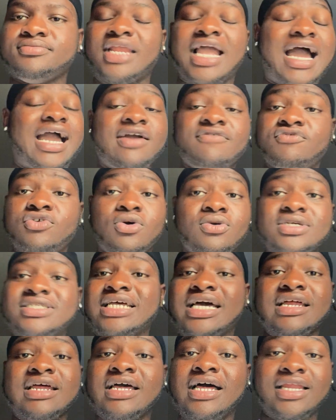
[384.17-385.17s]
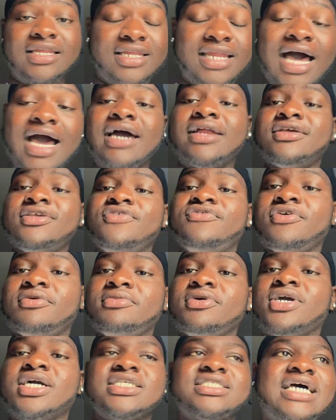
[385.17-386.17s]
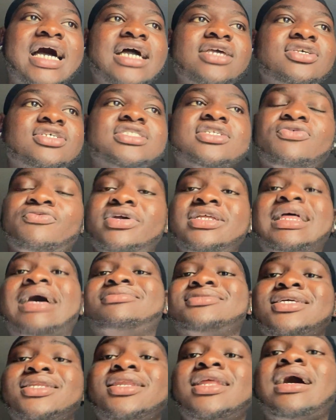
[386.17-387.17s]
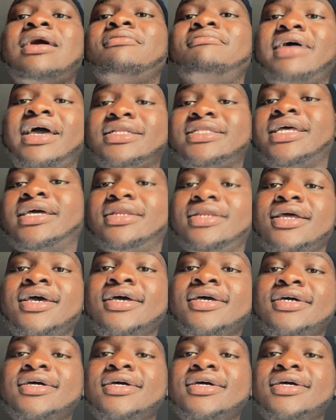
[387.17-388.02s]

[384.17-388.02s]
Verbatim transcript: I have noticed that a lot. You feel me? Because I used to relapse a lot back then.